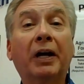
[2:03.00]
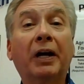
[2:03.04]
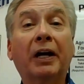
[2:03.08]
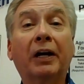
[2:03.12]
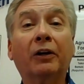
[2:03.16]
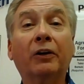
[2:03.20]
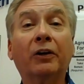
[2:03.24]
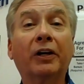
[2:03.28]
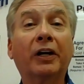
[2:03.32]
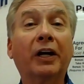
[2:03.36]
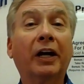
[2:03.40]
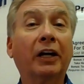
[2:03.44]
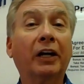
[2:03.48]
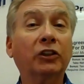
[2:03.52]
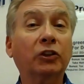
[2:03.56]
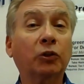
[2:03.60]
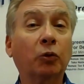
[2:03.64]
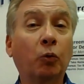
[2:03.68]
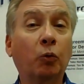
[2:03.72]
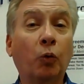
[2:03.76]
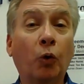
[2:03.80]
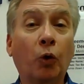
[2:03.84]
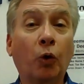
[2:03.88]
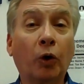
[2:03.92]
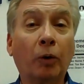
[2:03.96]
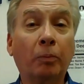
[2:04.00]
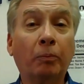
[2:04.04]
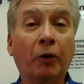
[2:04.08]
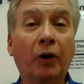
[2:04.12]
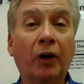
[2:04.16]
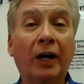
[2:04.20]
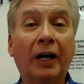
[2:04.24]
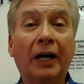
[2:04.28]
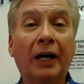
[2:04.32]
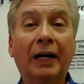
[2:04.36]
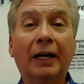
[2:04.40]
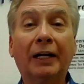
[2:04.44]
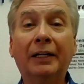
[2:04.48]
Mary as a war
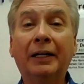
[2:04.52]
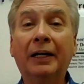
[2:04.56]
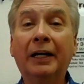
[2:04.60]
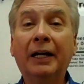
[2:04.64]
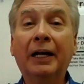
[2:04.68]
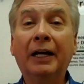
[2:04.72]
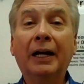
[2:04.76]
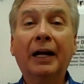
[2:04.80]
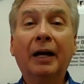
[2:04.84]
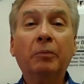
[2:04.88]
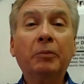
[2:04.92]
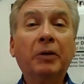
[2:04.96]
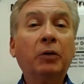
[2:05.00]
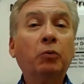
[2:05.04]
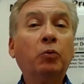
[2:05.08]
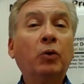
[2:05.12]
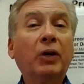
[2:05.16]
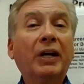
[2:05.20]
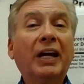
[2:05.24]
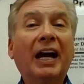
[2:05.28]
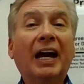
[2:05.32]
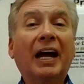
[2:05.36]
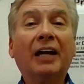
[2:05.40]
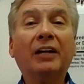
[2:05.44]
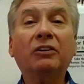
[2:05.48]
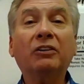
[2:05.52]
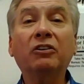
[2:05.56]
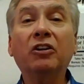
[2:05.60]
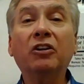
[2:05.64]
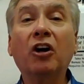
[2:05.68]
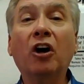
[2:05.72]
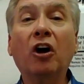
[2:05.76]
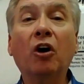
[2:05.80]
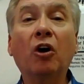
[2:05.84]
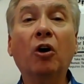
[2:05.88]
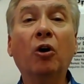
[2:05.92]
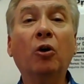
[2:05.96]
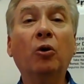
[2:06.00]
bride. I mean, we had
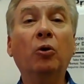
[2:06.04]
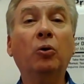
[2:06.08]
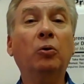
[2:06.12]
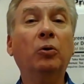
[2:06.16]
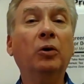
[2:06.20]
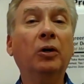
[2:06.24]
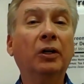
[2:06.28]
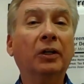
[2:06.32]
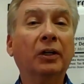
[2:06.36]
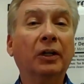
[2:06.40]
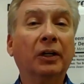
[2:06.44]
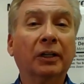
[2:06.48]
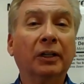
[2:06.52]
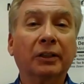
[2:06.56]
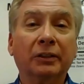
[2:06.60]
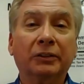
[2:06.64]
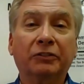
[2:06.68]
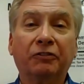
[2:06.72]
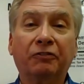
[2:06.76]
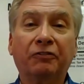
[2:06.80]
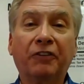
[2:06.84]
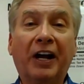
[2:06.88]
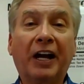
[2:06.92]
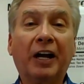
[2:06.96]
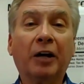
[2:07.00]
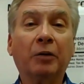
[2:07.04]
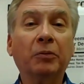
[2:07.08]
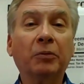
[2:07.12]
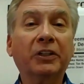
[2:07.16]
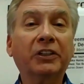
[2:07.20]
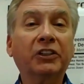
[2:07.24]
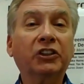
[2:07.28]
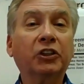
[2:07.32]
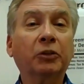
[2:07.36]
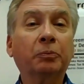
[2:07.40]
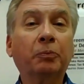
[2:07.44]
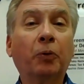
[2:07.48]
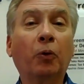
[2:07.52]
no family
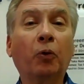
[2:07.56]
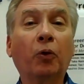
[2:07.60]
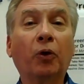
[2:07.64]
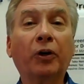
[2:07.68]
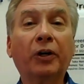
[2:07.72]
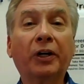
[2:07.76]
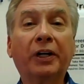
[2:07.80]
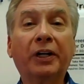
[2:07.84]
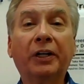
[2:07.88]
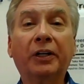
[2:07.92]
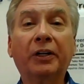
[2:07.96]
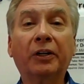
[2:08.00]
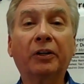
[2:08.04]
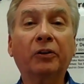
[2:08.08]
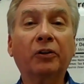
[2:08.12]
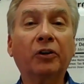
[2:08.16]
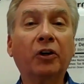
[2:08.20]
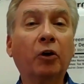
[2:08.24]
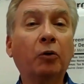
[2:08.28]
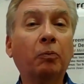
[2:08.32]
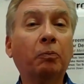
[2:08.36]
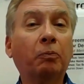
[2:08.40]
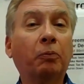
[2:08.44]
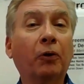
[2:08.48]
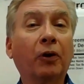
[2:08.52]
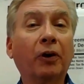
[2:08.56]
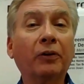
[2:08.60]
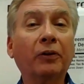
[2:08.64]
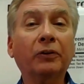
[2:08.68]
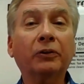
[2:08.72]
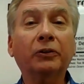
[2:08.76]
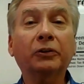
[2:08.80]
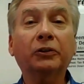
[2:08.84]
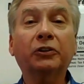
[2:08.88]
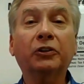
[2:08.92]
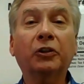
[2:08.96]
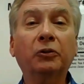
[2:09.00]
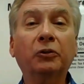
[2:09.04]
support here, no
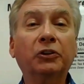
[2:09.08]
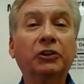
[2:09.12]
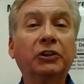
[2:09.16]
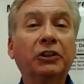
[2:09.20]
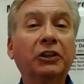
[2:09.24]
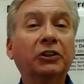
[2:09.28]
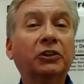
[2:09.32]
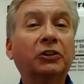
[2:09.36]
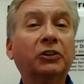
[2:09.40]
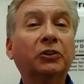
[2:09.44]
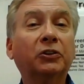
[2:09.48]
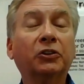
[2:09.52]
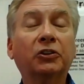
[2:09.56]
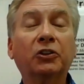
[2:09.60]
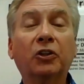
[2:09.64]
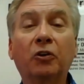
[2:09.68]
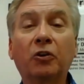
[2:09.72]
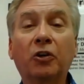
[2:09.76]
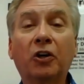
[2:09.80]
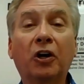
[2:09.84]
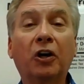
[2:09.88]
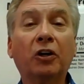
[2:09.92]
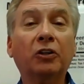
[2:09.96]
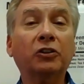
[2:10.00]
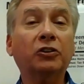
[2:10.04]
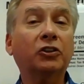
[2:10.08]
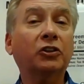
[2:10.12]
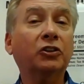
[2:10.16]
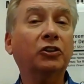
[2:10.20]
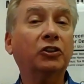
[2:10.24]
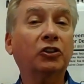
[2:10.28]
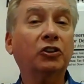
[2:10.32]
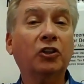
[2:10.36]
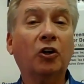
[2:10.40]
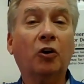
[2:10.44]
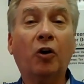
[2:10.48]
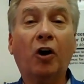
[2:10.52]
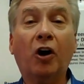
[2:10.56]
brothers, no sisters, no
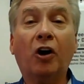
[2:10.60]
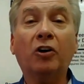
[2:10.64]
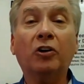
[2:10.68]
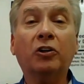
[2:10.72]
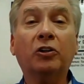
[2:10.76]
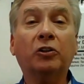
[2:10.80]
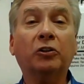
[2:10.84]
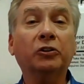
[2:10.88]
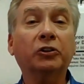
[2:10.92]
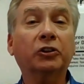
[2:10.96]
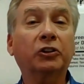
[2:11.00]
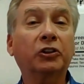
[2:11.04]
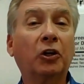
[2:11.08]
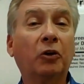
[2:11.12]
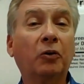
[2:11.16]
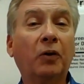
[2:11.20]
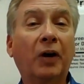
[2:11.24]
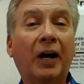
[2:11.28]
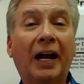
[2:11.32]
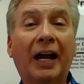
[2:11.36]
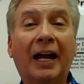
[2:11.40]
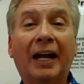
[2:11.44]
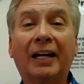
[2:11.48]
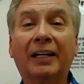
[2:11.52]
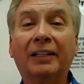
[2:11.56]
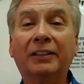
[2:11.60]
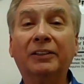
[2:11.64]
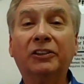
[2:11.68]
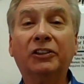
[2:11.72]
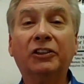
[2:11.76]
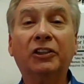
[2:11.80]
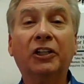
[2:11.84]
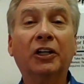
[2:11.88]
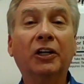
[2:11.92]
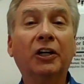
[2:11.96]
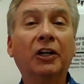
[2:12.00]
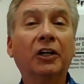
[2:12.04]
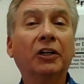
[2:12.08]
cousins, no uncles, no
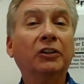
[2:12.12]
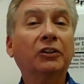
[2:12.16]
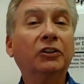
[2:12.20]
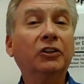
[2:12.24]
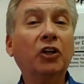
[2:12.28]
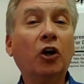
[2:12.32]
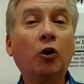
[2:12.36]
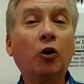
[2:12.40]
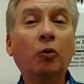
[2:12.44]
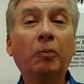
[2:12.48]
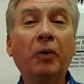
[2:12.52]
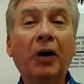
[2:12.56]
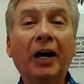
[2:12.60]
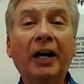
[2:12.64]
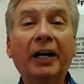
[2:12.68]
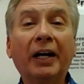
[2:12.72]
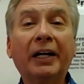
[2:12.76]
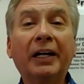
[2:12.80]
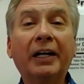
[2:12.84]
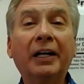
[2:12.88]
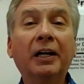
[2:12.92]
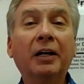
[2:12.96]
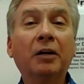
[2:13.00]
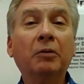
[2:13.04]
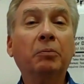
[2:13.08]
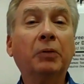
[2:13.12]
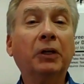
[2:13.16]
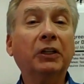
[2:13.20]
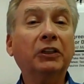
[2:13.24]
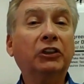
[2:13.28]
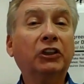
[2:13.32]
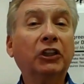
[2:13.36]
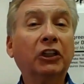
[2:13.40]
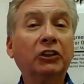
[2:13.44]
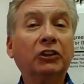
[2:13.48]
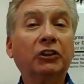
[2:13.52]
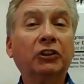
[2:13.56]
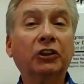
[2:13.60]
aunts, nobody but
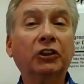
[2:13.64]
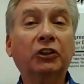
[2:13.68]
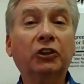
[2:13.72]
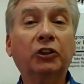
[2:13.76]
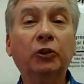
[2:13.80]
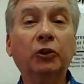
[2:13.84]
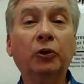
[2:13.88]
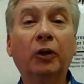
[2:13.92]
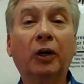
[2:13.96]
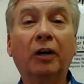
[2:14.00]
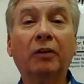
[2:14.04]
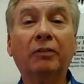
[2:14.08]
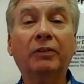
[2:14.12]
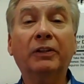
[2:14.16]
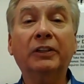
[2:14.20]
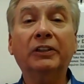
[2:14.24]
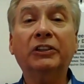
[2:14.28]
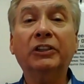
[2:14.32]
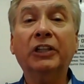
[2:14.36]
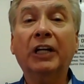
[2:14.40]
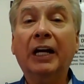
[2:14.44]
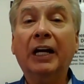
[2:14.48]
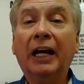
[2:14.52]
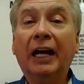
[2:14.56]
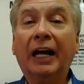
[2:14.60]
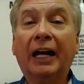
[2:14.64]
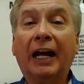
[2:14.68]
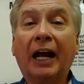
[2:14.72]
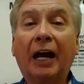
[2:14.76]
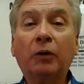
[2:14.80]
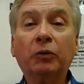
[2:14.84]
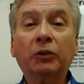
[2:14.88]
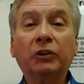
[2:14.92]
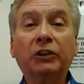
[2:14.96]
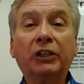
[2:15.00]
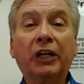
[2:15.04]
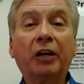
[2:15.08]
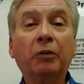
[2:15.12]
just the two of us. And I
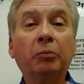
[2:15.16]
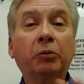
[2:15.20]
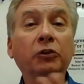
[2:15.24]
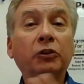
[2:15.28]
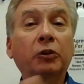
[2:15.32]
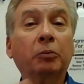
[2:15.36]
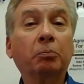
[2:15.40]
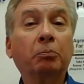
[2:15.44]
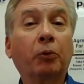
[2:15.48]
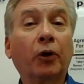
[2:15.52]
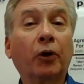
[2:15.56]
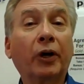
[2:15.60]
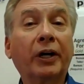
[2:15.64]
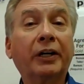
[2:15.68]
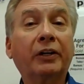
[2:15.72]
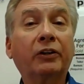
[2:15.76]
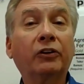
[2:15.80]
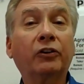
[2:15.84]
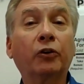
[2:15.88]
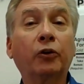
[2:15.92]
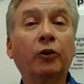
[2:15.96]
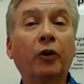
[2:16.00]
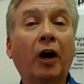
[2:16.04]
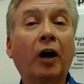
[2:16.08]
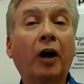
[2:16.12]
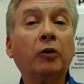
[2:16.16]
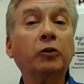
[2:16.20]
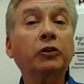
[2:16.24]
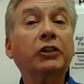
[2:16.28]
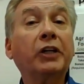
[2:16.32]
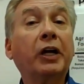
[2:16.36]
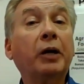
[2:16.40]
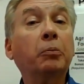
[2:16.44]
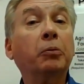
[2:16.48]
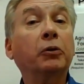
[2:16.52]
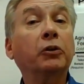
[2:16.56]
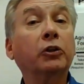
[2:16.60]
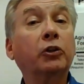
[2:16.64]
was able to break through. I was
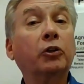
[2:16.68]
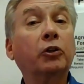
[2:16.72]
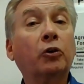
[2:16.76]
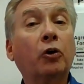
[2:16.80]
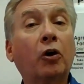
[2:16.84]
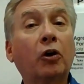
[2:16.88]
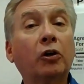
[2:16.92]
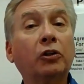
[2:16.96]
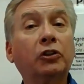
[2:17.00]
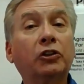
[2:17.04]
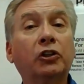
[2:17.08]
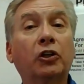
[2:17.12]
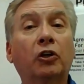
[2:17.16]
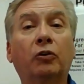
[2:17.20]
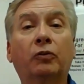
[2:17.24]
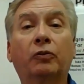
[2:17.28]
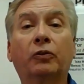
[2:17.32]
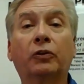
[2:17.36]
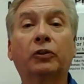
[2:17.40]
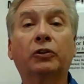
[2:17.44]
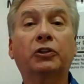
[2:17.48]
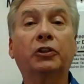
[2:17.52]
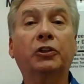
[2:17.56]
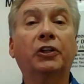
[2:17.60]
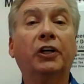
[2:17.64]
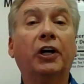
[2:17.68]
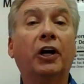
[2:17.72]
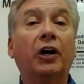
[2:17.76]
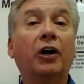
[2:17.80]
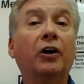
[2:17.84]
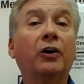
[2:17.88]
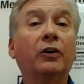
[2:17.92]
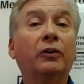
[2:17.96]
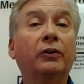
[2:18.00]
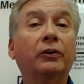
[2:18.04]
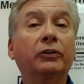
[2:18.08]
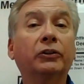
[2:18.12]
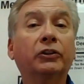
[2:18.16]
able to cross over to the
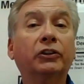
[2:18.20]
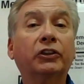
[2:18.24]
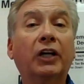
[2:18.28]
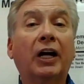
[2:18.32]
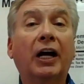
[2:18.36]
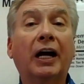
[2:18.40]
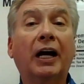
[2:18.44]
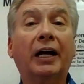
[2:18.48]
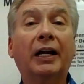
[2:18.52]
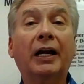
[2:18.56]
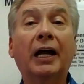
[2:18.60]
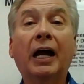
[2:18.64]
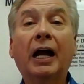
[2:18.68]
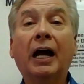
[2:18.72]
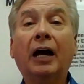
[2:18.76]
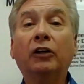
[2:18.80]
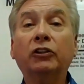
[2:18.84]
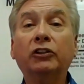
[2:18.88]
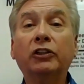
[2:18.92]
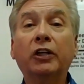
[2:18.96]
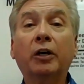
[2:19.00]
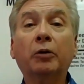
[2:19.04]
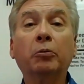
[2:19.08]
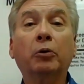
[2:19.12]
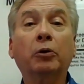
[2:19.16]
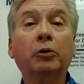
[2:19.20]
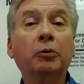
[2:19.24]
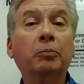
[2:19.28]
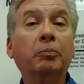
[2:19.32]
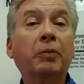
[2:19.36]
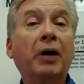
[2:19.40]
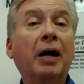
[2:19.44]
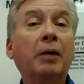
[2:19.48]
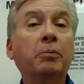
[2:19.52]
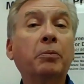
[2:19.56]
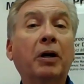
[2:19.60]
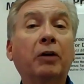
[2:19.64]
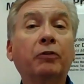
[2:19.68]
other side. I was able to
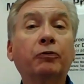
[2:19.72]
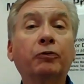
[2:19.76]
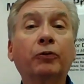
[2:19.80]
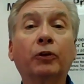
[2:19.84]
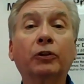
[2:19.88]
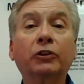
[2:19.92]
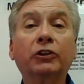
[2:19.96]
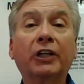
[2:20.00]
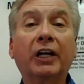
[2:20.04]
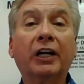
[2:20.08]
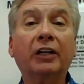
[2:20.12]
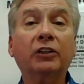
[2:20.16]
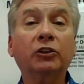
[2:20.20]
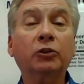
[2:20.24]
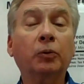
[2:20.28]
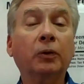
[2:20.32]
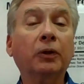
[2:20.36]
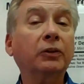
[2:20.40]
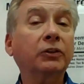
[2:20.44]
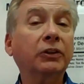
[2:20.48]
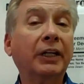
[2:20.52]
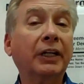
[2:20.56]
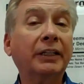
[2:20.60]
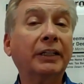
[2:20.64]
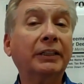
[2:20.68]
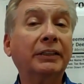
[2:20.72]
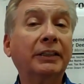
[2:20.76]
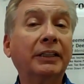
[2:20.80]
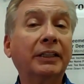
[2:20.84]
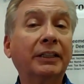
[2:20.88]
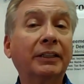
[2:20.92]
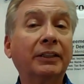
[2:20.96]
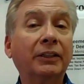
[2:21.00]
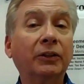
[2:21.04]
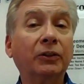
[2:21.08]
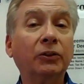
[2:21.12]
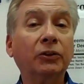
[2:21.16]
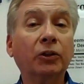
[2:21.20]
buy my first house when I was
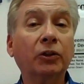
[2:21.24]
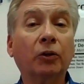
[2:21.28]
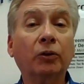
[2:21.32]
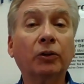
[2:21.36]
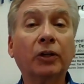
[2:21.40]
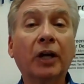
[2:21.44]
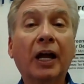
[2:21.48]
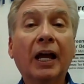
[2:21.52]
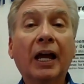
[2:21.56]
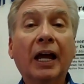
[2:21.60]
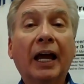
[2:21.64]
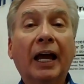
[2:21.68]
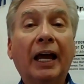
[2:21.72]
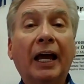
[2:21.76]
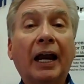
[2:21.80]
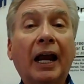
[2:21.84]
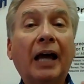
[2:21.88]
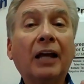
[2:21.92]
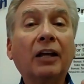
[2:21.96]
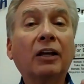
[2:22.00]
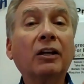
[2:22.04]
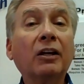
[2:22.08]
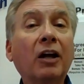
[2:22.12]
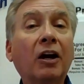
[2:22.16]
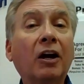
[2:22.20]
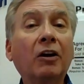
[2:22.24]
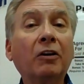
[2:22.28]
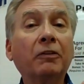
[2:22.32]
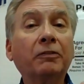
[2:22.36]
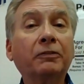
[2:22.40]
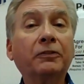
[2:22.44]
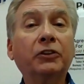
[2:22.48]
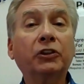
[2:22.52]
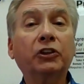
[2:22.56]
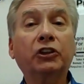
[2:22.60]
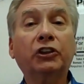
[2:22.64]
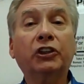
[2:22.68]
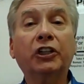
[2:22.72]
eighteen years old. And I love
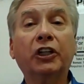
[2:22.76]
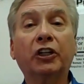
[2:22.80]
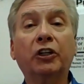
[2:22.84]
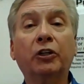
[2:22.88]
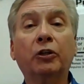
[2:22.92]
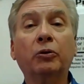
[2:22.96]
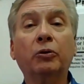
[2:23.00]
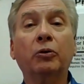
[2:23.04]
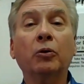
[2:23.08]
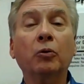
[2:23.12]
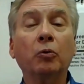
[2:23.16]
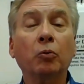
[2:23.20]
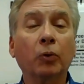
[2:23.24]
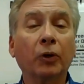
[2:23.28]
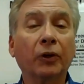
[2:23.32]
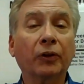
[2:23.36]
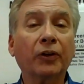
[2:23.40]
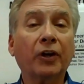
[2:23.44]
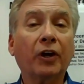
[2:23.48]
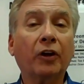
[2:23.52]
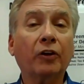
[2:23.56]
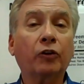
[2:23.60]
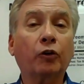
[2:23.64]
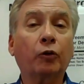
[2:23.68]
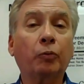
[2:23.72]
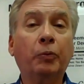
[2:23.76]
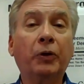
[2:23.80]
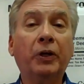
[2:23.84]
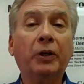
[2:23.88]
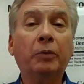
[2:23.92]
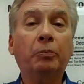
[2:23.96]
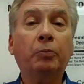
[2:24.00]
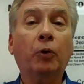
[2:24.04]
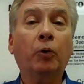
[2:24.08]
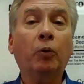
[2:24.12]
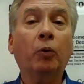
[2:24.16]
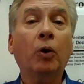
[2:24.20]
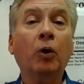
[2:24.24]
to share with other
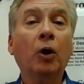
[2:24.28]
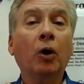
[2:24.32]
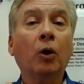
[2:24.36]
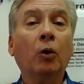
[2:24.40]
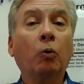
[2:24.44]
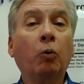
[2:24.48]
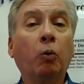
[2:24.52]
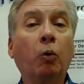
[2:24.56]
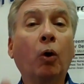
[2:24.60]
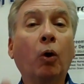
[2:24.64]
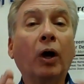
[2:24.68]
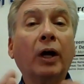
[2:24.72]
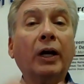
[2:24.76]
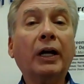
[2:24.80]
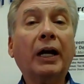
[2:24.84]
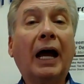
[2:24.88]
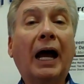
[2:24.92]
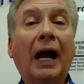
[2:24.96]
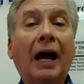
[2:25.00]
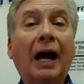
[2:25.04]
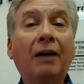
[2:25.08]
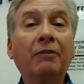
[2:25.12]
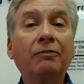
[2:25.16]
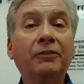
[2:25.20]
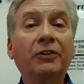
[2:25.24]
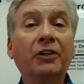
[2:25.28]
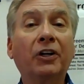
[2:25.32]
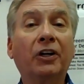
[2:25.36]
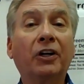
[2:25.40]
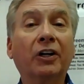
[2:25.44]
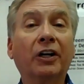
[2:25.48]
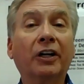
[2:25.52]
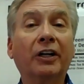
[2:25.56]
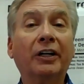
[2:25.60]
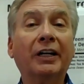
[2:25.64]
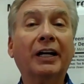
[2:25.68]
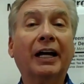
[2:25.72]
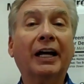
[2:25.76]
people what I've
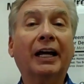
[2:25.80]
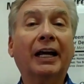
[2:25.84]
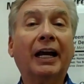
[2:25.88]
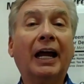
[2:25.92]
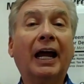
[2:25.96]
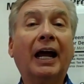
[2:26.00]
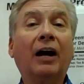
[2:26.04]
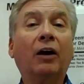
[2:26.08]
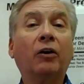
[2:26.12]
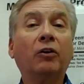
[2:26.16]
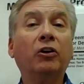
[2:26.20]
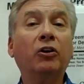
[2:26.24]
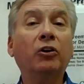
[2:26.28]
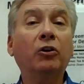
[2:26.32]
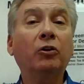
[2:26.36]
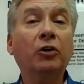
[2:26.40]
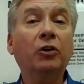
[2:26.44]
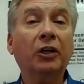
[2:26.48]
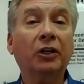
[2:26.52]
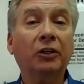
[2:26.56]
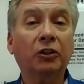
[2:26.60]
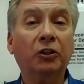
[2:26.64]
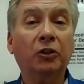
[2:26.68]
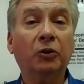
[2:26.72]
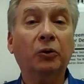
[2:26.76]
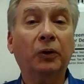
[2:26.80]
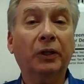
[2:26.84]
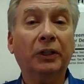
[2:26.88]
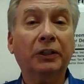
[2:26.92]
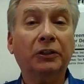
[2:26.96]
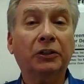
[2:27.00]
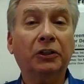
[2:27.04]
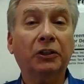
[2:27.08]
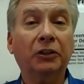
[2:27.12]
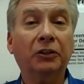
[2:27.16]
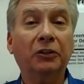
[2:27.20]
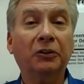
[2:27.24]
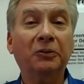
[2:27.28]
done and how you can do it
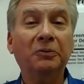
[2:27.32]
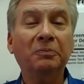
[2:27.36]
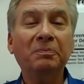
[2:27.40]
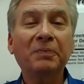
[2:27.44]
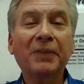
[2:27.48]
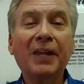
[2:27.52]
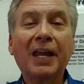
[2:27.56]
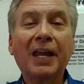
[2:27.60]
too.